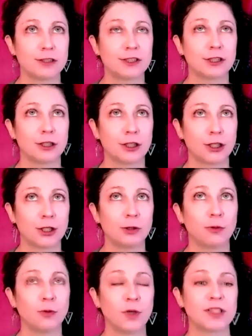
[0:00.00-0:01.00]
to
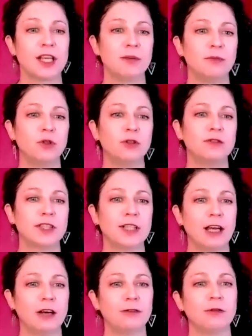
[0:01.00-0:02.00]
her once I moved to
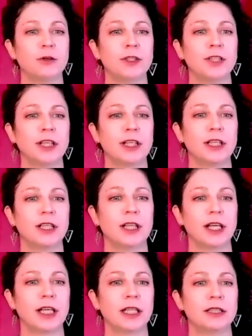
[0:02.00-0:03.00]
California
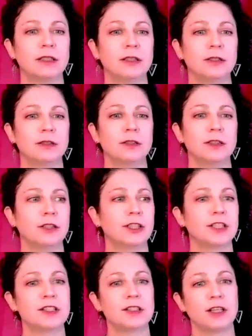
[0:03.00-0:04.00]
and
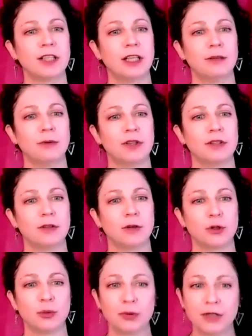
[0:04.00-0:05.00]
started studying with a
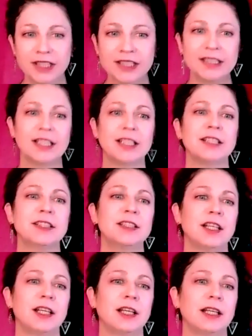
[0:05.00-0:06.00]
local priestess,
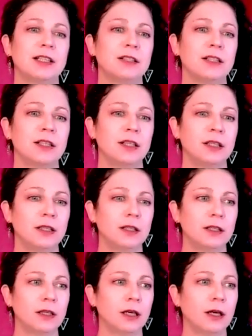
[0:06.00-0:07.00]
and
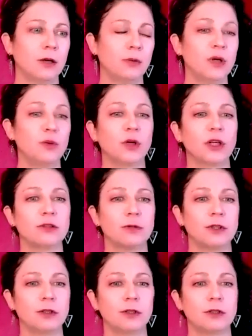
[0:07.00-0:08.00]
we worked
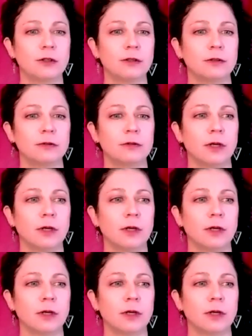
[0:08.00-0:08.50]
with her